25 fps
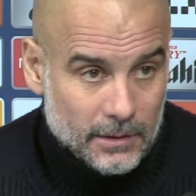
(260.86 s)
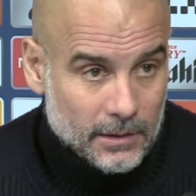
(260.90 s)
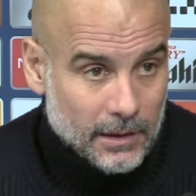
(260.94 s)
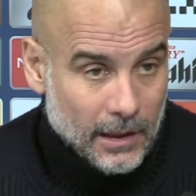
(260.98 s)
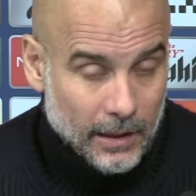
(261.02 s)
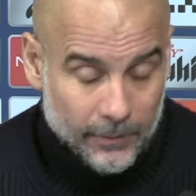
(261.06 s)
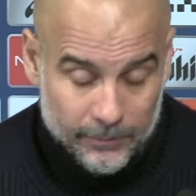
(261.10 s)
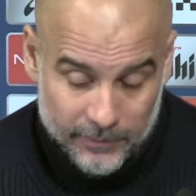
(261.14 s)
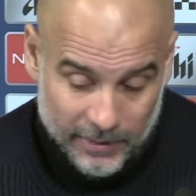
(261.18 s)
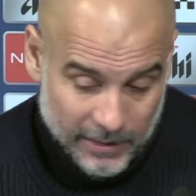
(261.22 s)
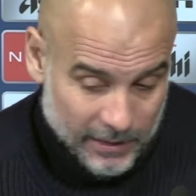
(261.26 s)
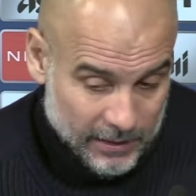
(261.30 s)

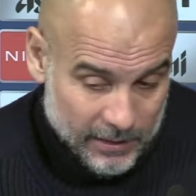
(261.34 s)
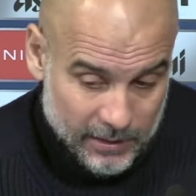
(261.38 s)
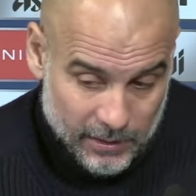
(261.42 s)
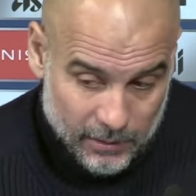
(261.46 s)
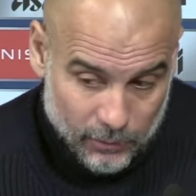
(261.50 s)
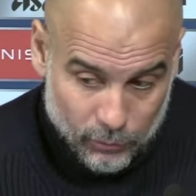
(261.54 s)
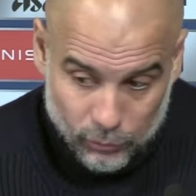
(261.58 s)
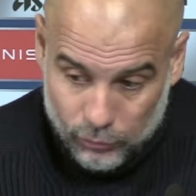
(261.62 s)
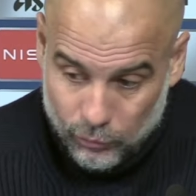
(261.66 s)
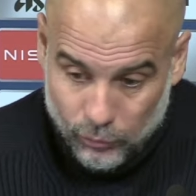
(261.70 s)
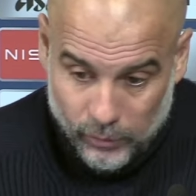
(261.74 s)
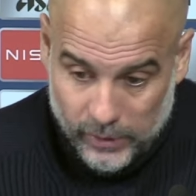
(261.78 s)
I'm there in a
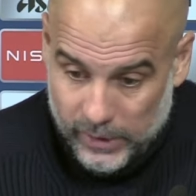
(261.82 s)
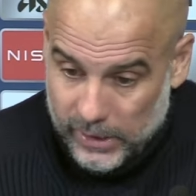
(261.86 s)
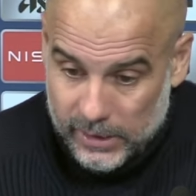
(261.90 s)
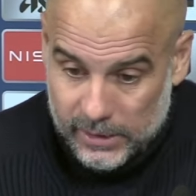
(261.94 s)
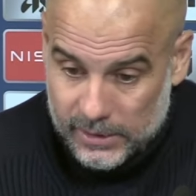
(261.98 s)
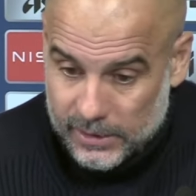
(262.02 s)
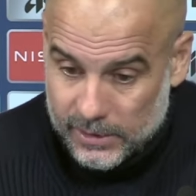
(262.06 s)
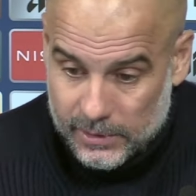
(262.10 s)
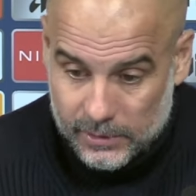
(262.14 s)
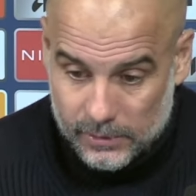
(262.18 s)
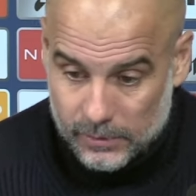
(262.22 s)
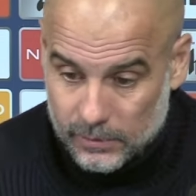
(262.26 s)
good way,
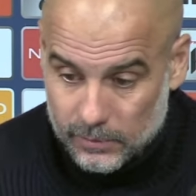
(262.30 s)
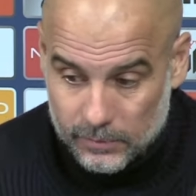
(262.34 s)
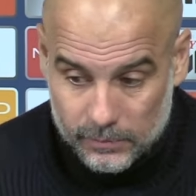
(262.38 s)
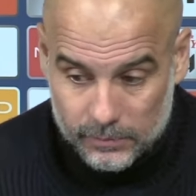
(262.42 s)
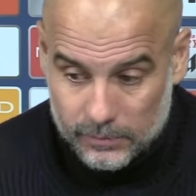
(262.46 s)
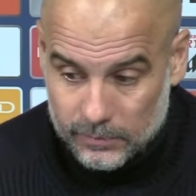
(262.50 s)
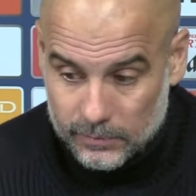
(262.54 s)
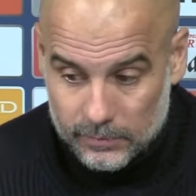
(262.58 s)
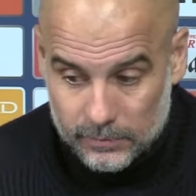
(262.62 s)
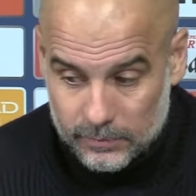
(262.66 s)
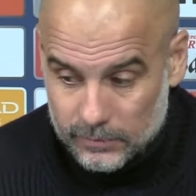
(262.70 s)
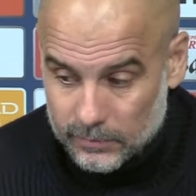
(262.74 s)
so
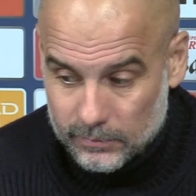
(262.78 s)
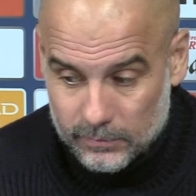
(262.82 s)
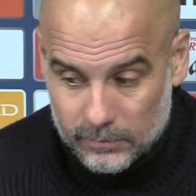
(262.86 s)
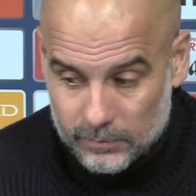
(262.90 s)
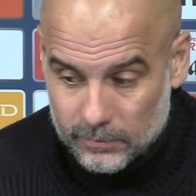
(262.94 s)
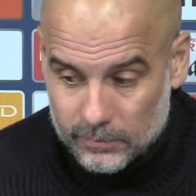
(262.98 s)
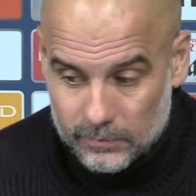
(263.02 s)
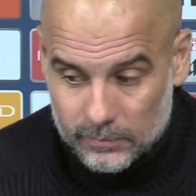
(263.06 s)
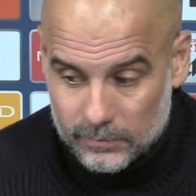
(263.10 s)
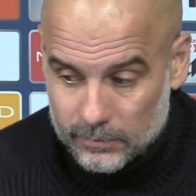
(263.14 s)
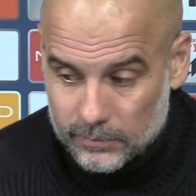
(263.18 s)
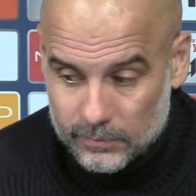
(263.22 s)

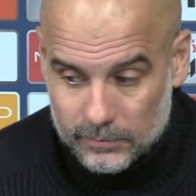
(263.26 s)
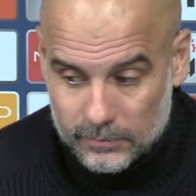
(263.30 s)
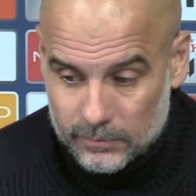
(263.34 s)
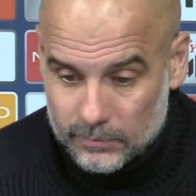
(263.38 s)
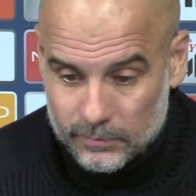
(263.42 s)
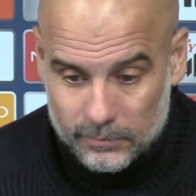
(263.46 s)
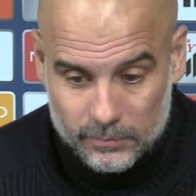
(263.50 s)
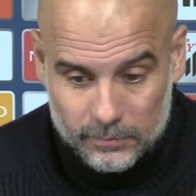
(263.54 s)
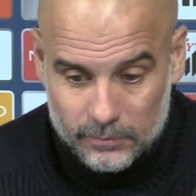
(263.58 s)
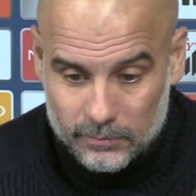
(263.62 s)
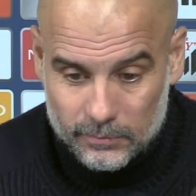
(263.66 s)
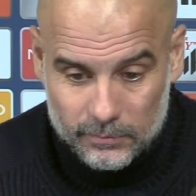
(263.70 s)

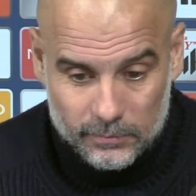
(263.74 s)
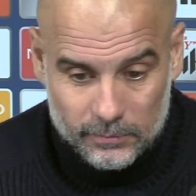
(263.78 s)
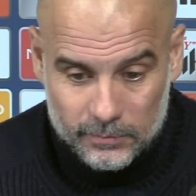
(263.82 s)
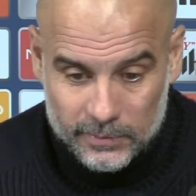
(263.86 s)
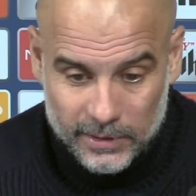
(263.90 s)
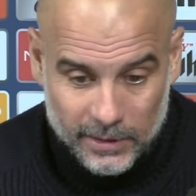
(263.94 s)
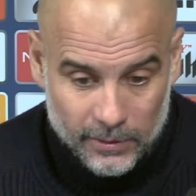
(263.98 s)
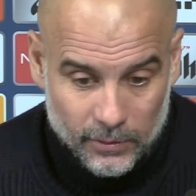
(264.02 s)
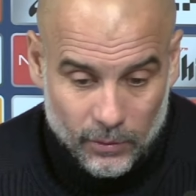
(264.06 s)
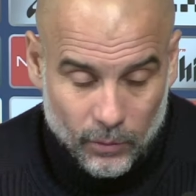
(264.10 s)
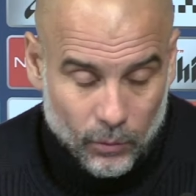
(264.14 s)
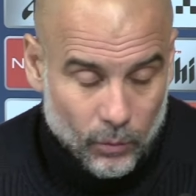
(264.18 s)

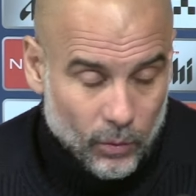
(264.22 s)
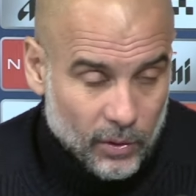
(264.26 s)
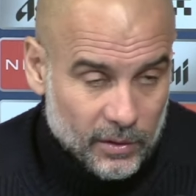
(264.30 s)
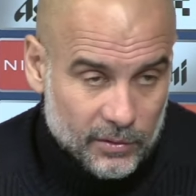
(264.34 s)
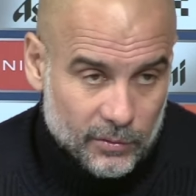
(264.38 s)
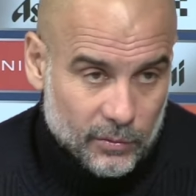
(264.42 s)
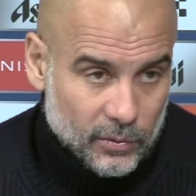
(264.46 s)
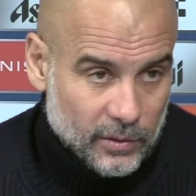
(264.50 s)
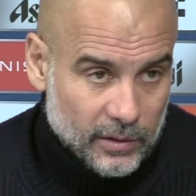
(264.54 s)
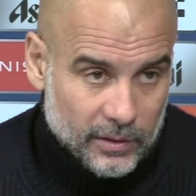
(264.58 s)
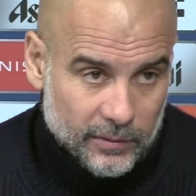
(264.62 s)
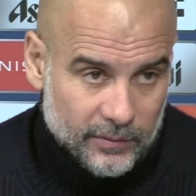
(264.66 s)
they don't
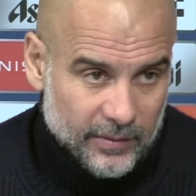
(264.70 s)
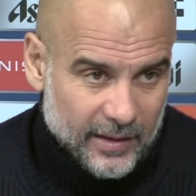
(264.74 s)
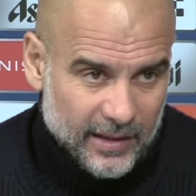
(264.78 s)
want to leave.